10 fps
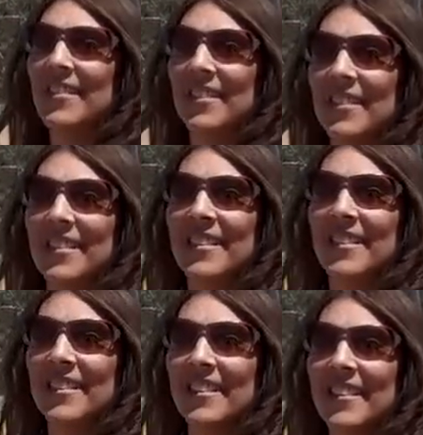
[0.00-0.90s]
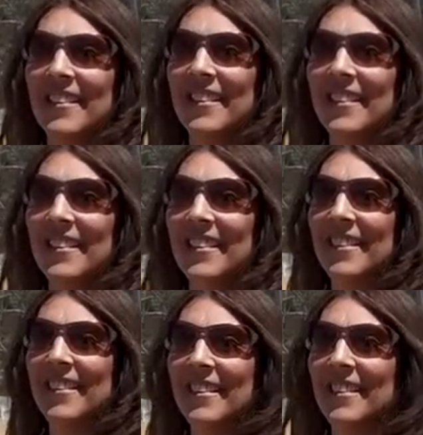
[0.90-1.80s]

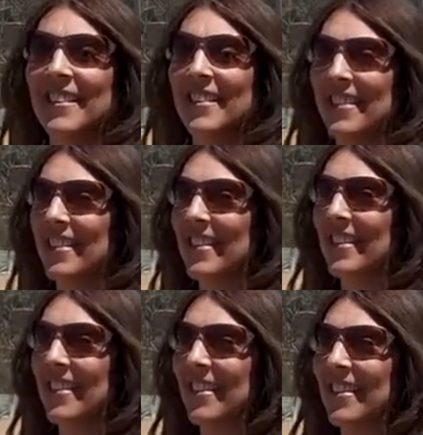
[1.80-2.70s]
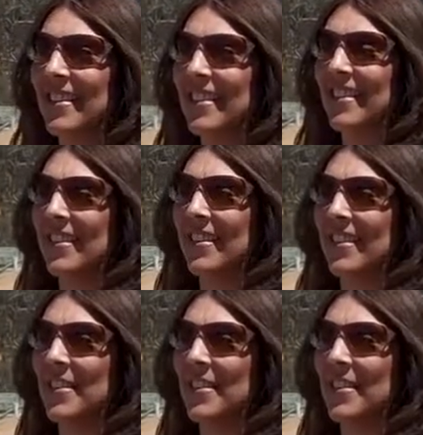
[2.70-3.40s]
The person shown says nothing.